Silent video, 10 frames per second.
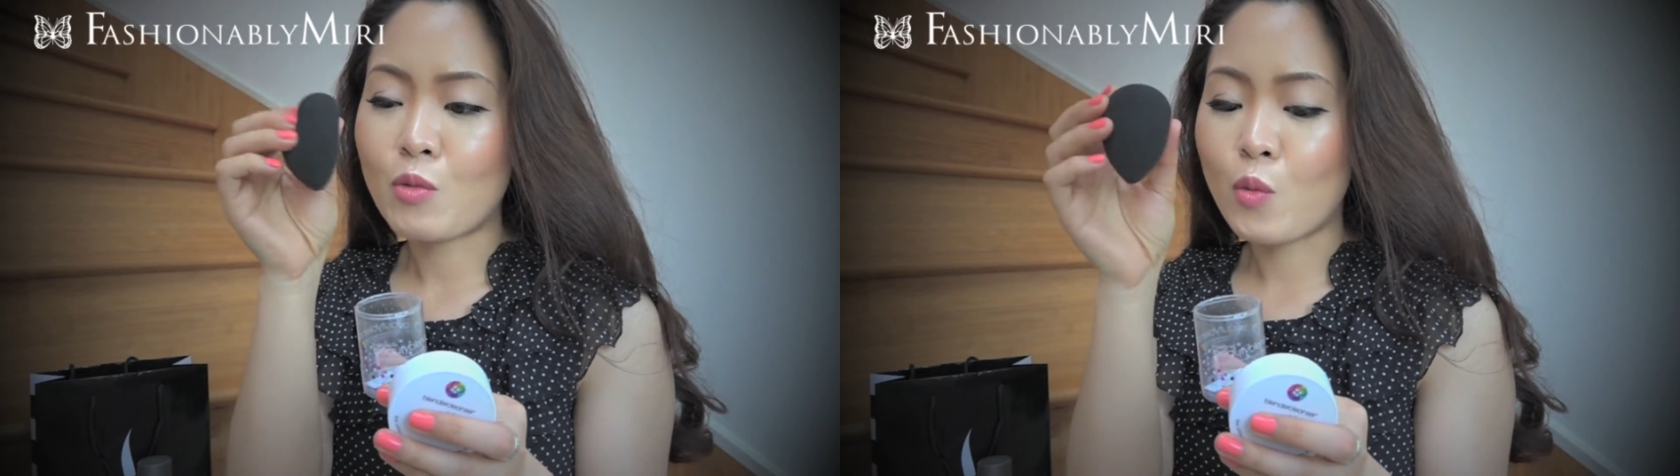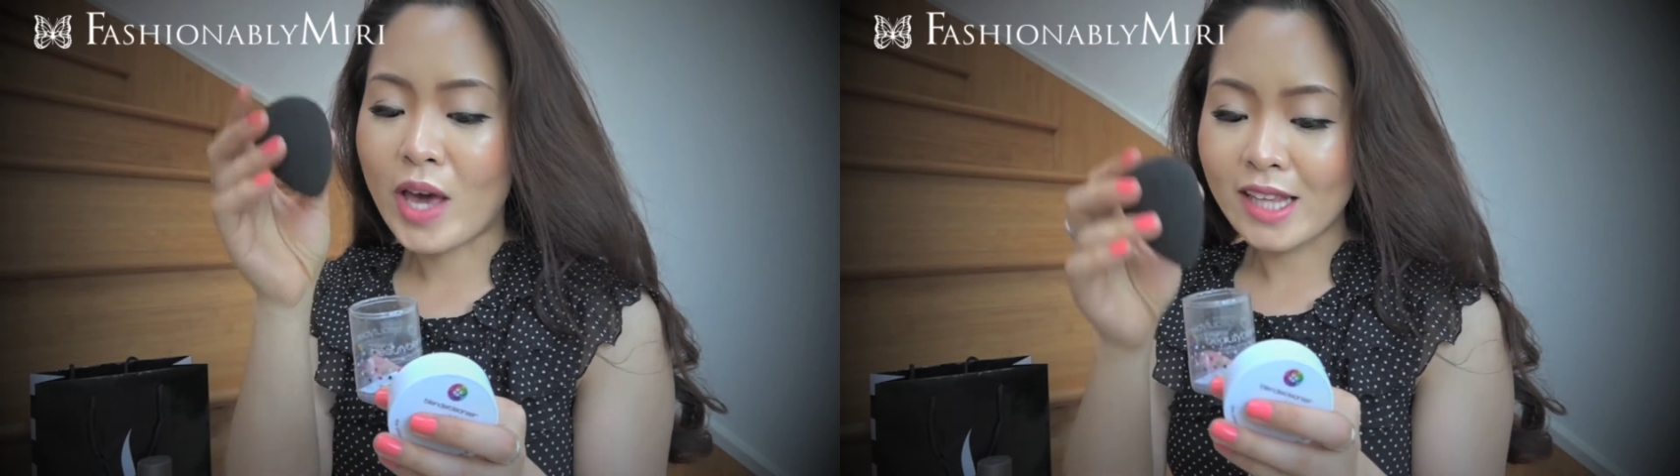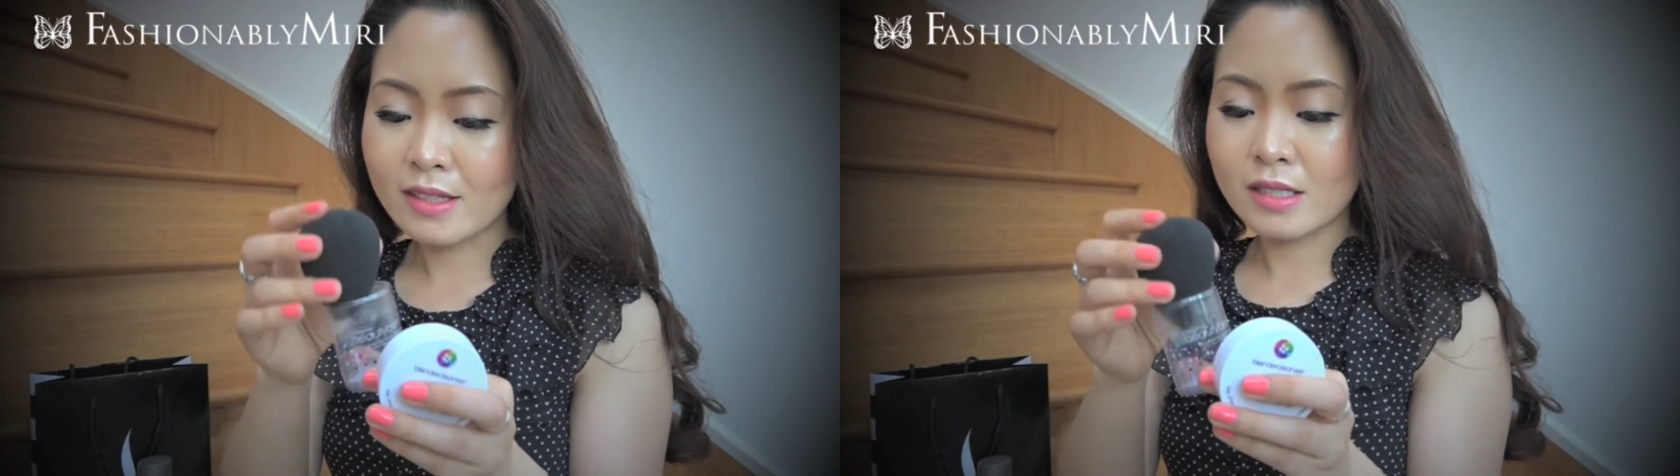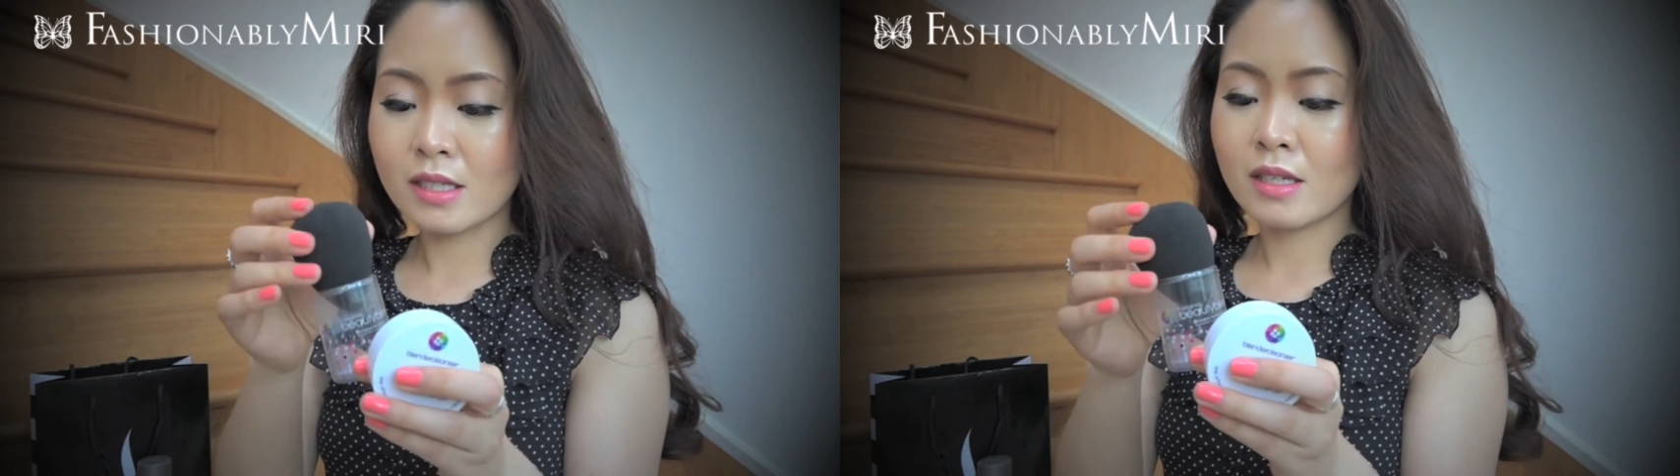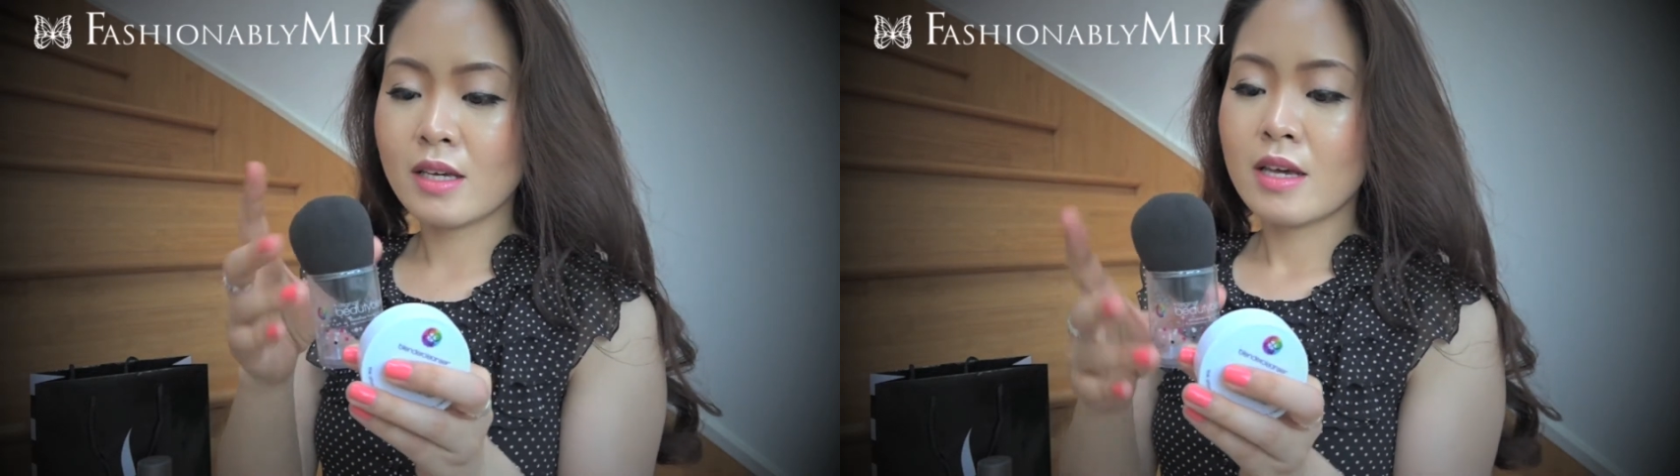wet,
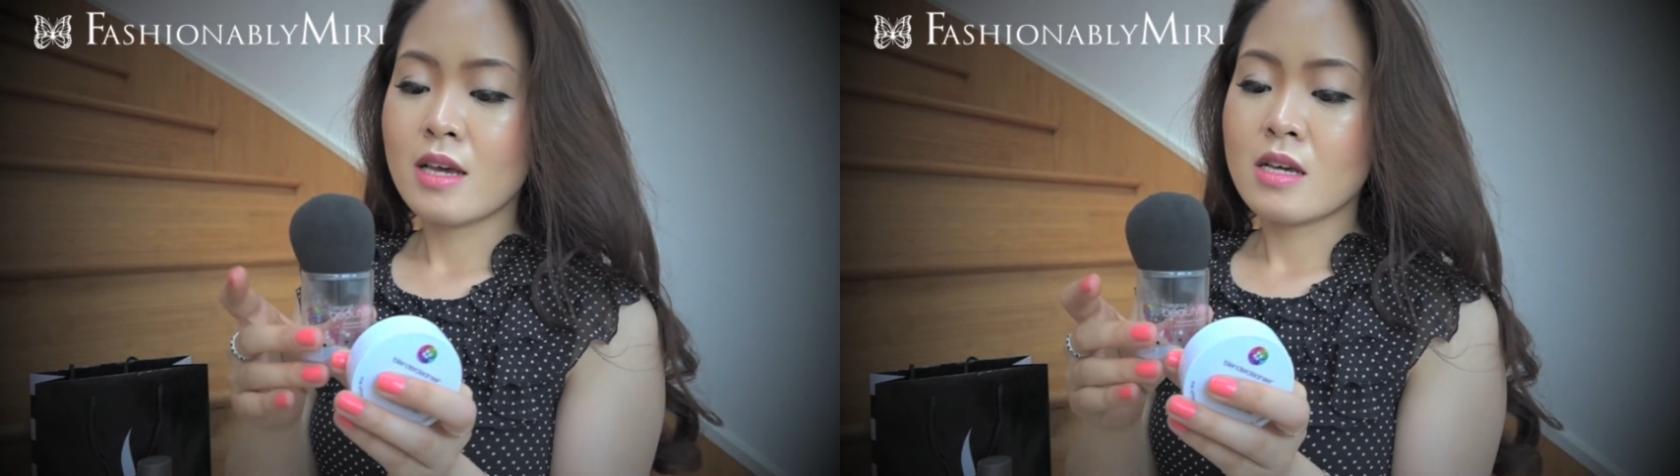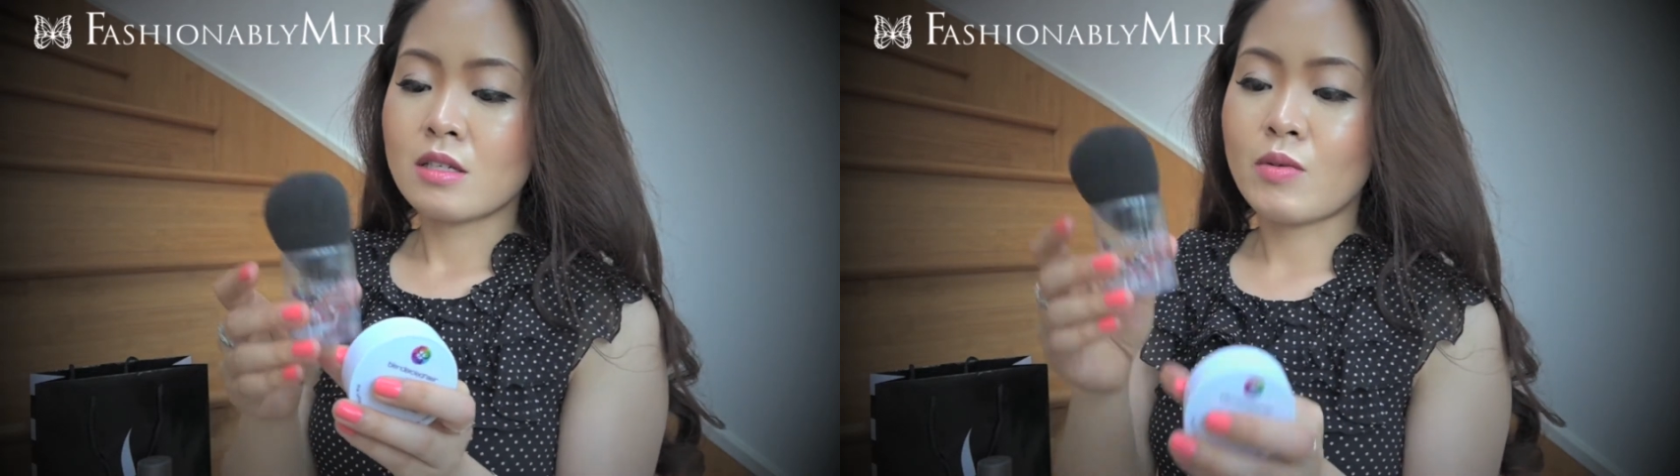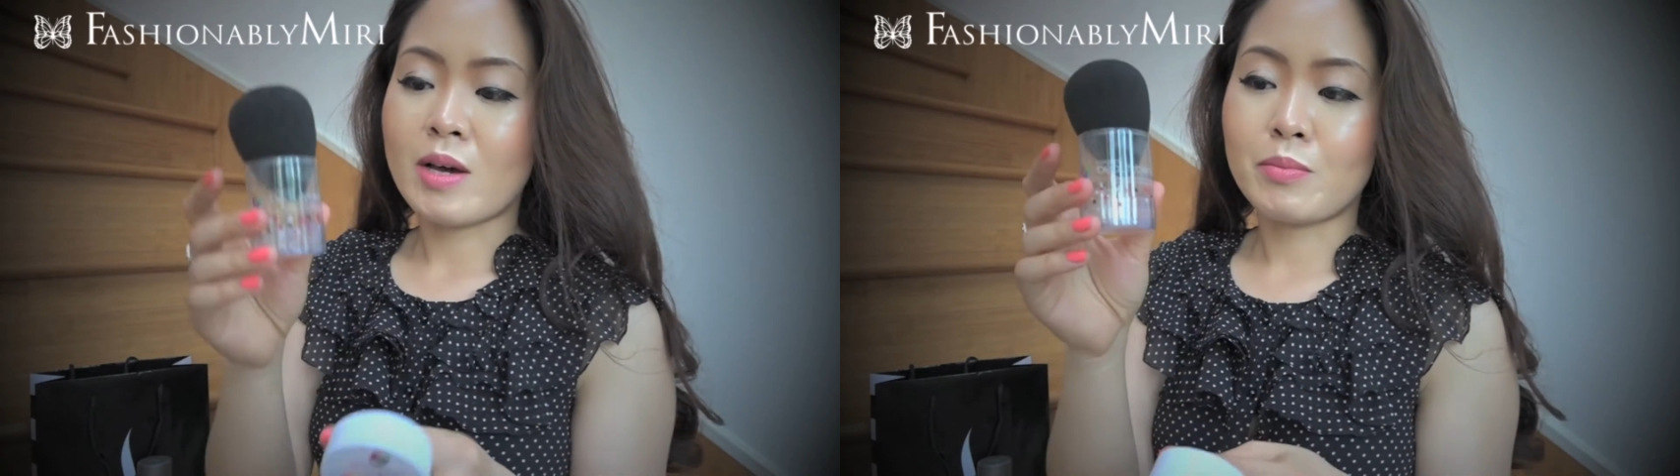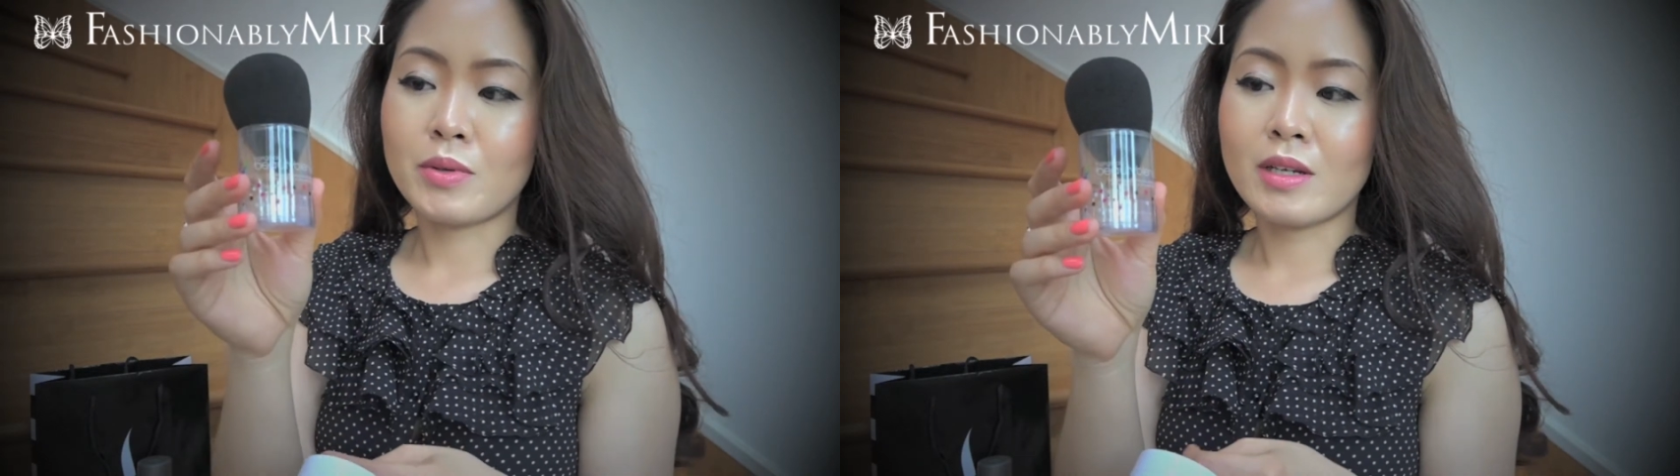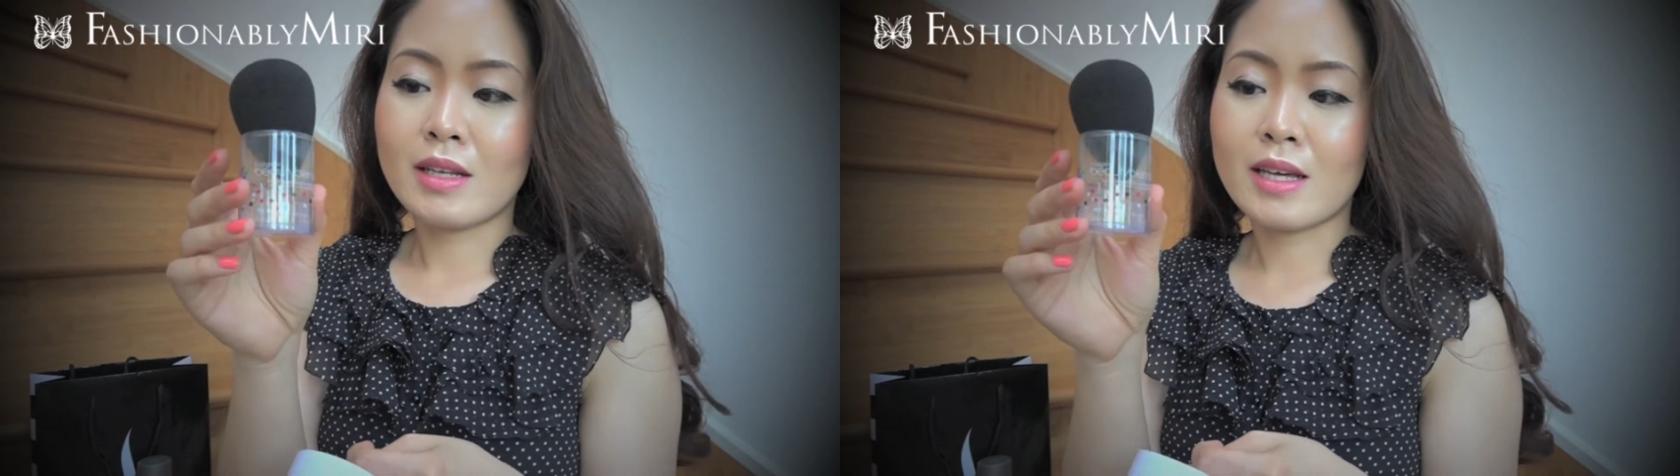so I
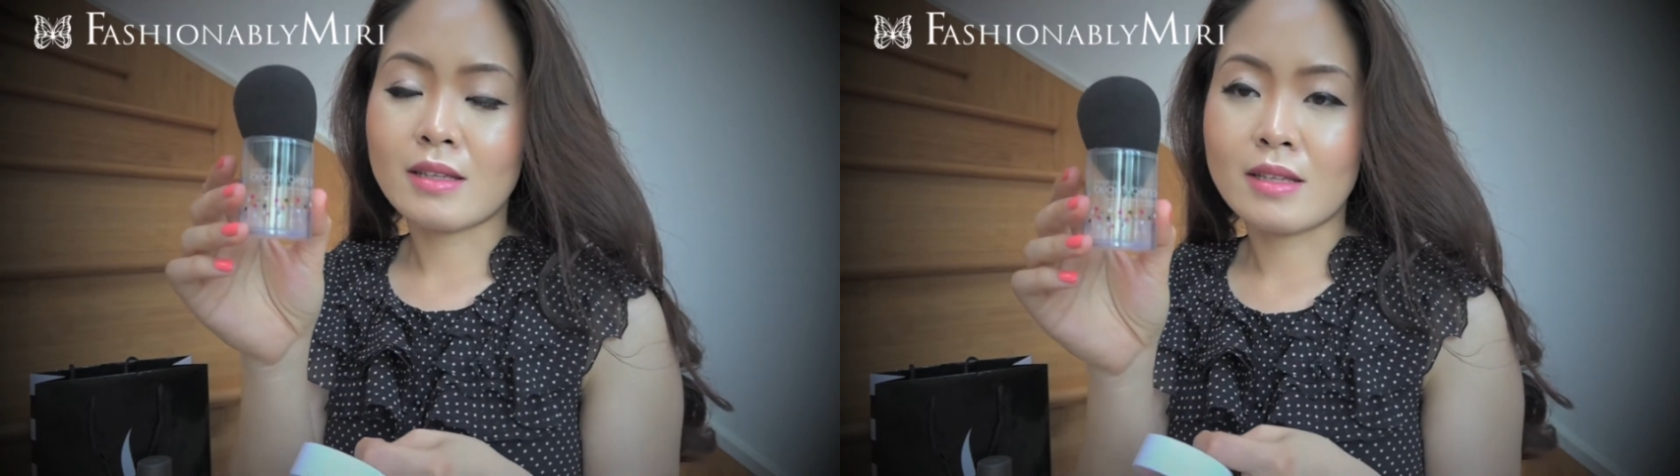put it like